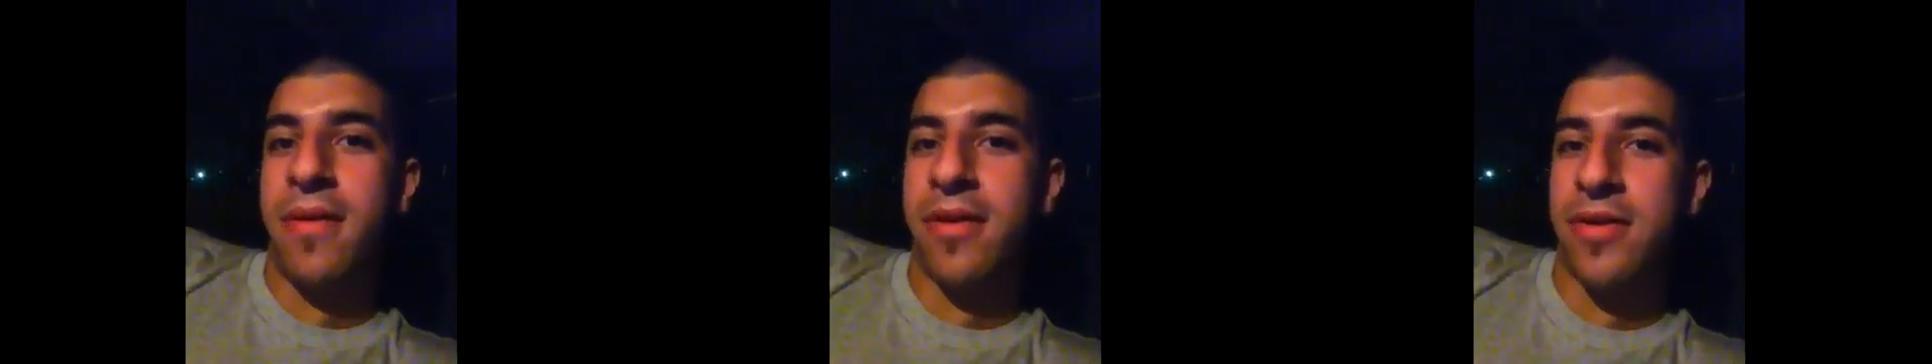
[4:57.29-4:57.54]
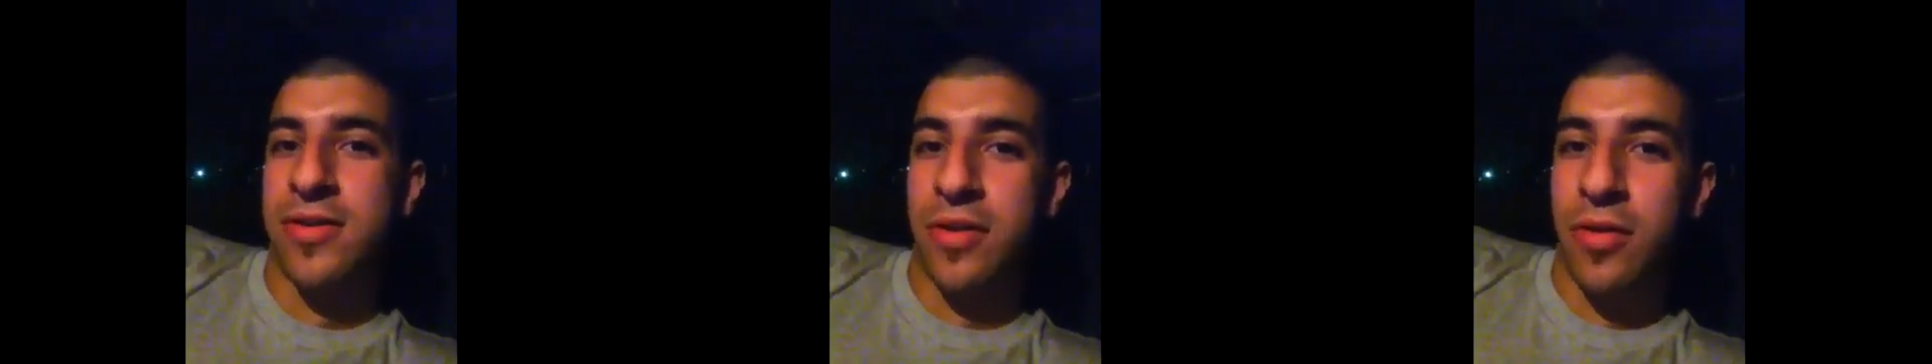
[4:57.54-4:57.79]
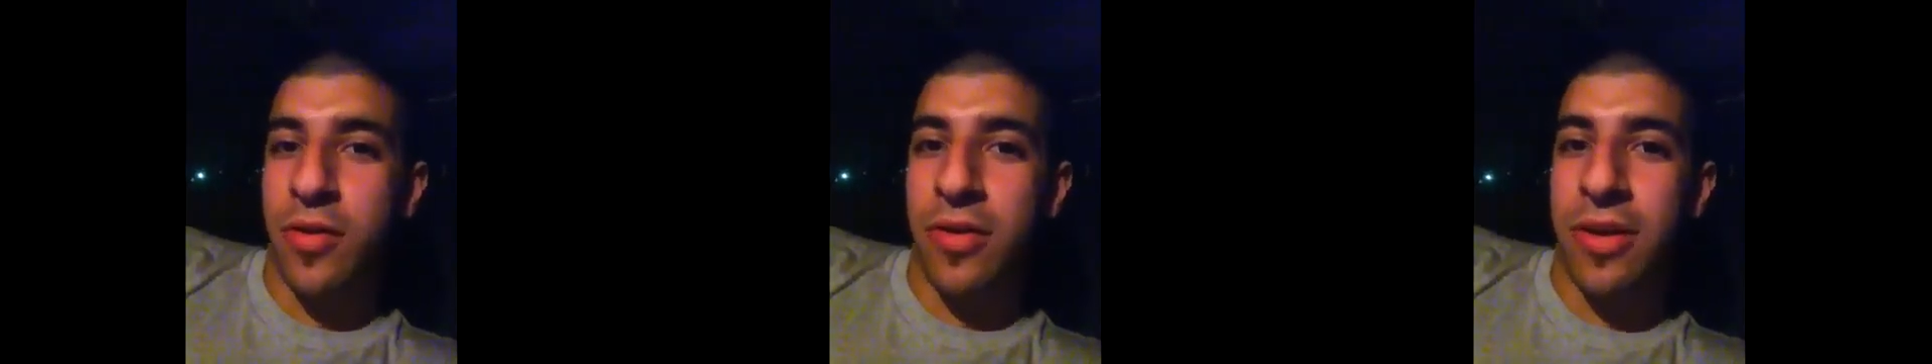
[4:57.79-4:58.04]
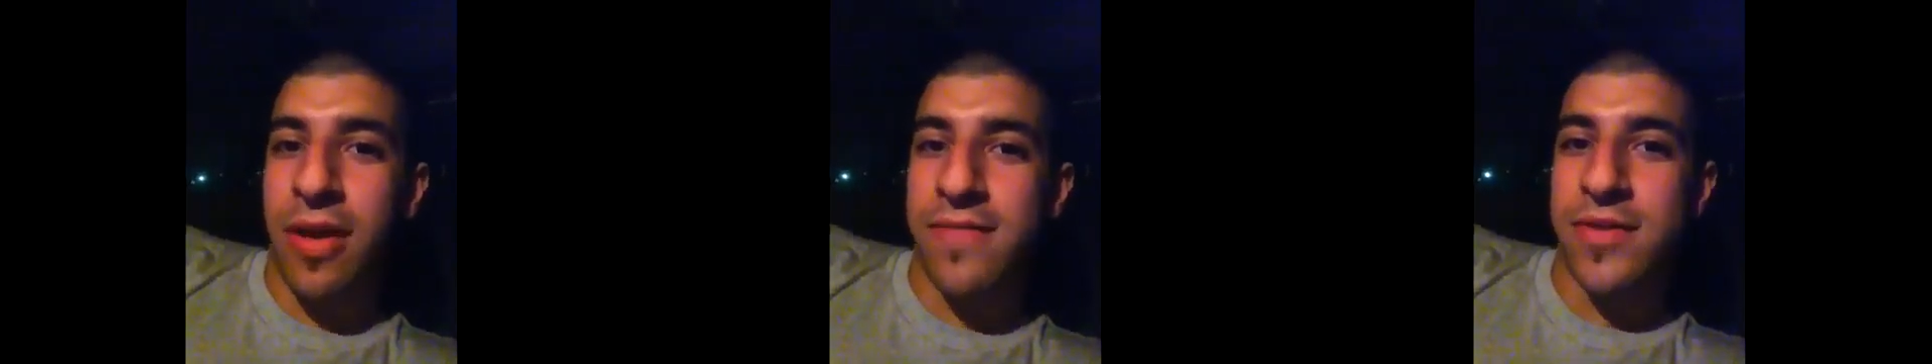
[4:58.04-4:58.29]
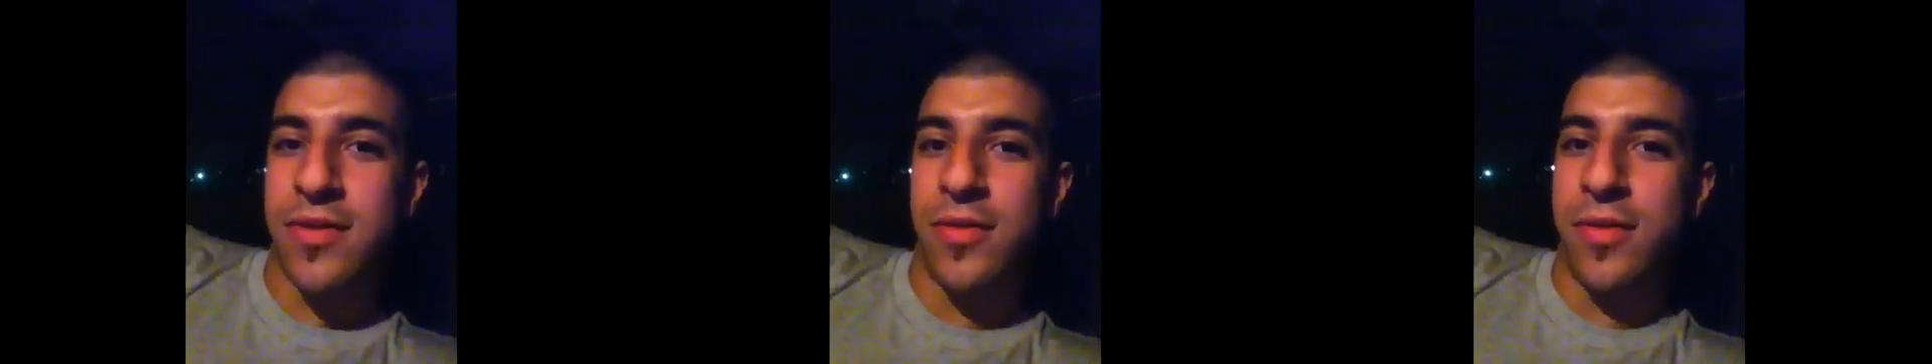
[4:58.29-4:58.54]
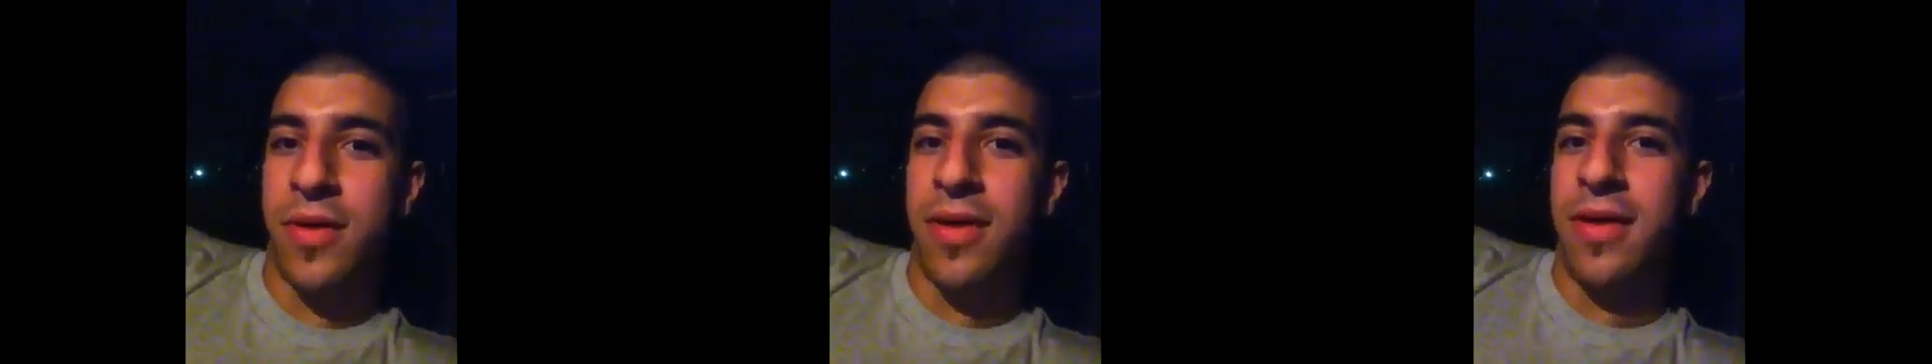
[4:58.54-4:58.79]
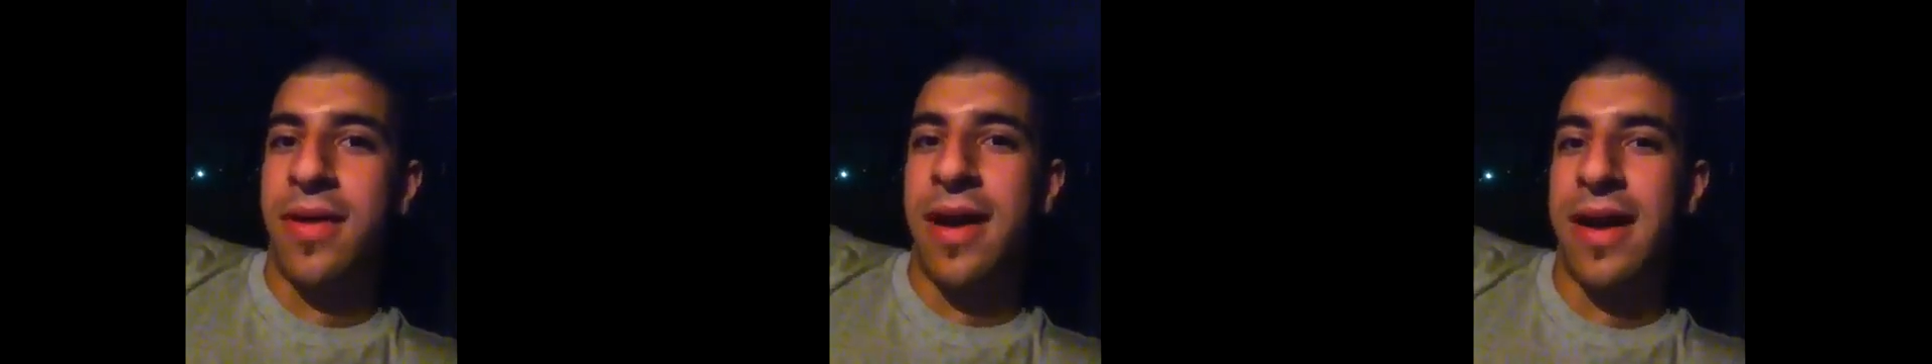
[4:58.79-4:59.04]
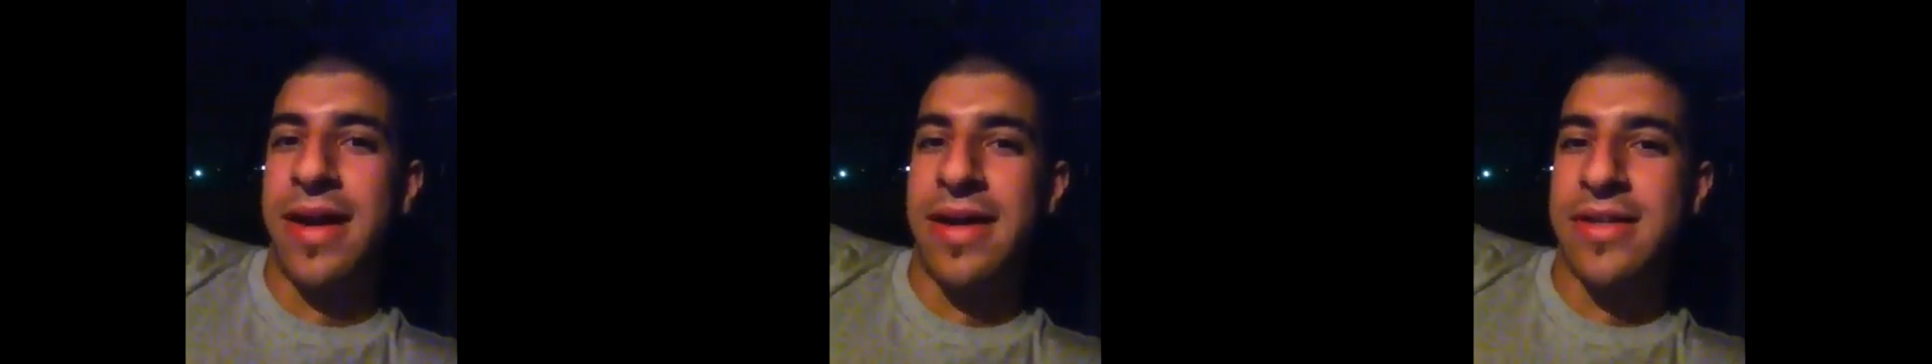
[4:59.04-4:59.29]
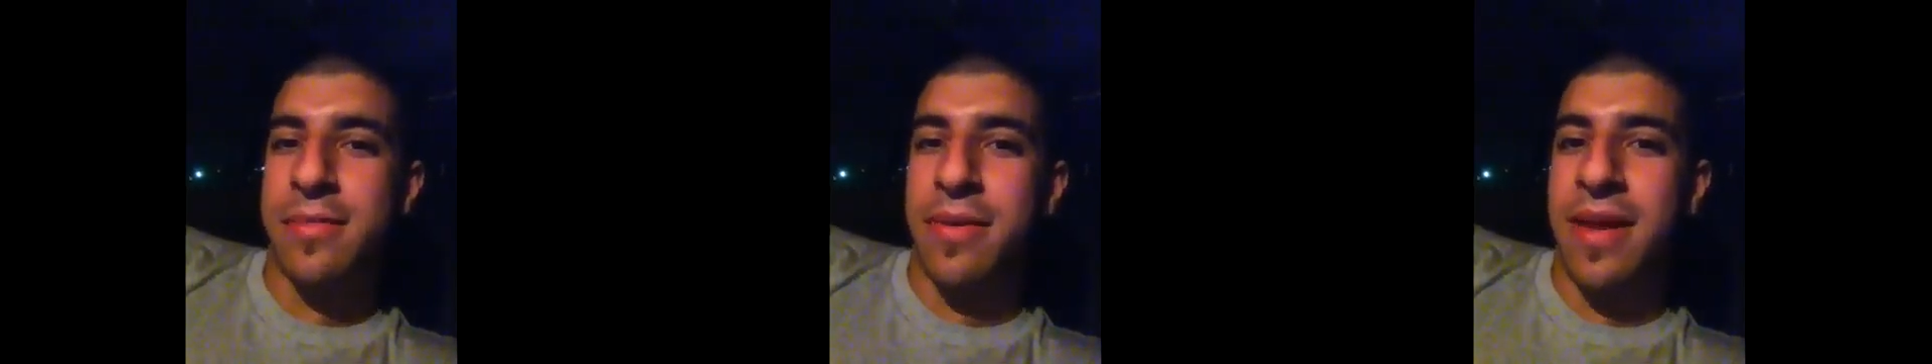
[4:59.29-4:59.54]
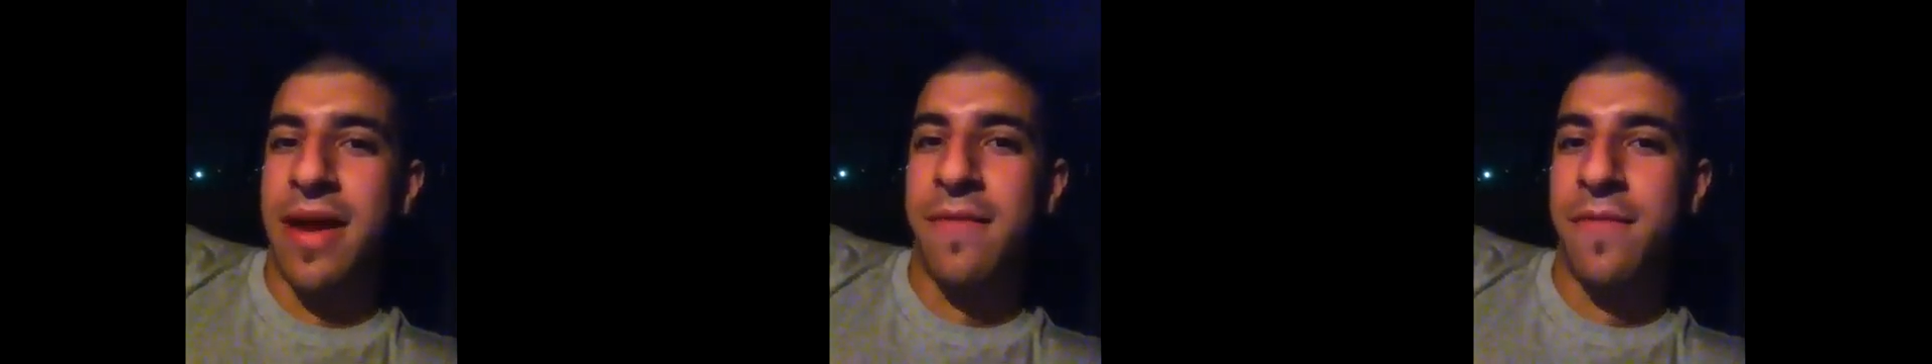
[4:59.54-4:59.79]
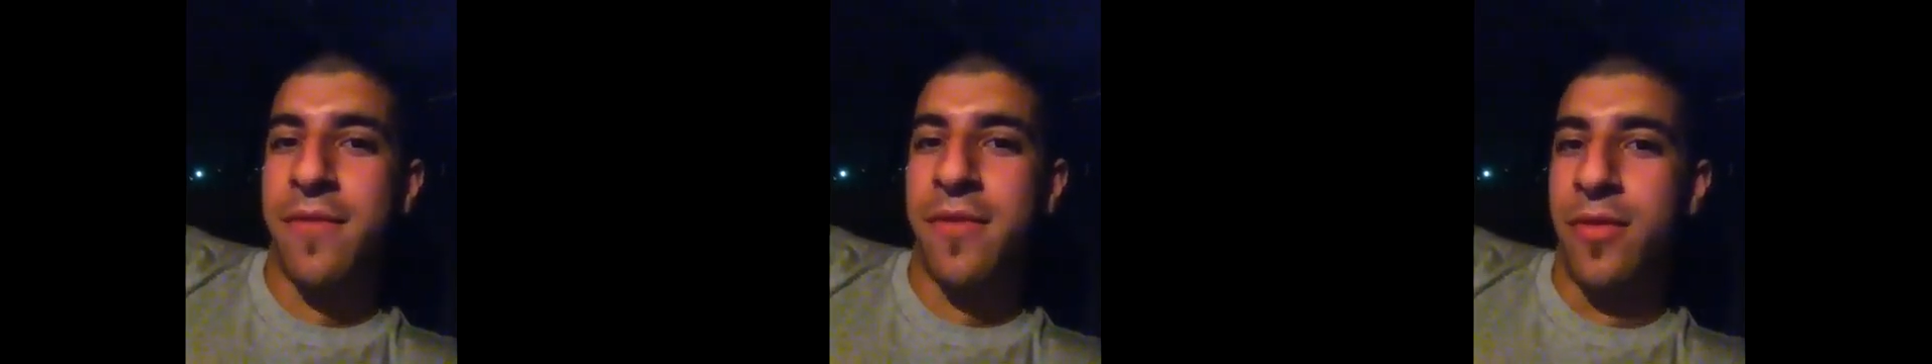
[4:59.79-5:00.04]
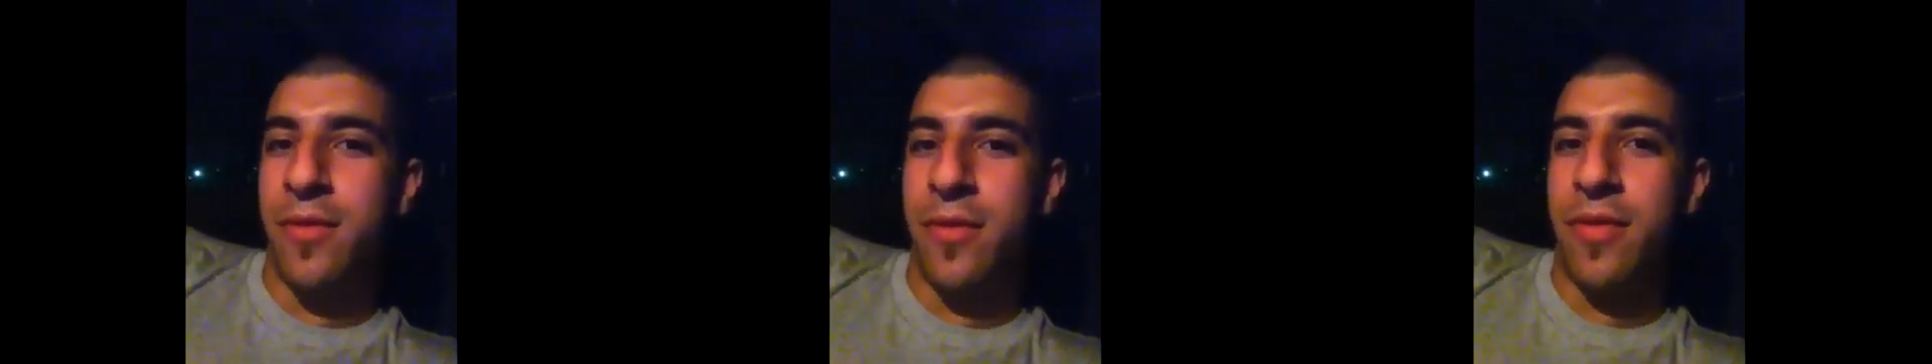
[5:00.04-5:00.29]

because the Lord loves you and He has a plan for you.